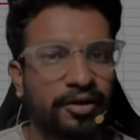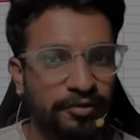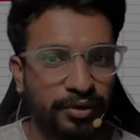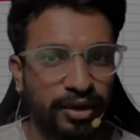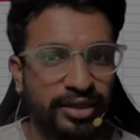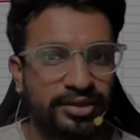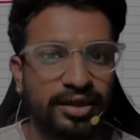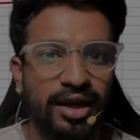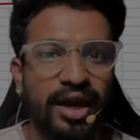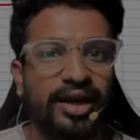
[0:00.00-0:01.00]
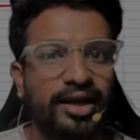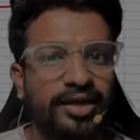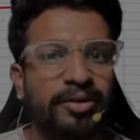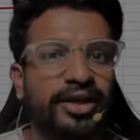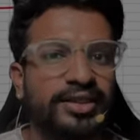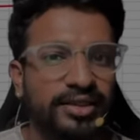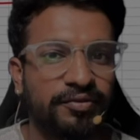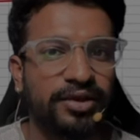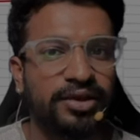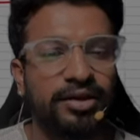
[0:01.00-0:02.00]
of knowledge and ultimately suffer